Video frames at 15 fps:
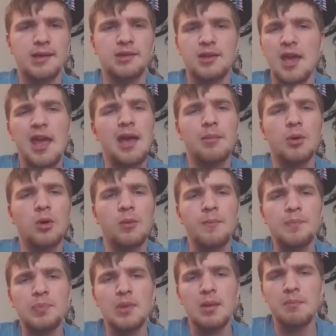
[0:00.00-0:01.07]
Camel,
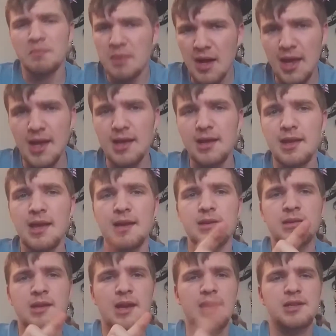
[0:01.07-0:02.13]
but
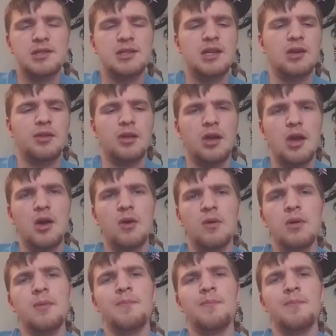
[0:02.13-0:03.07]
it does deal in the go.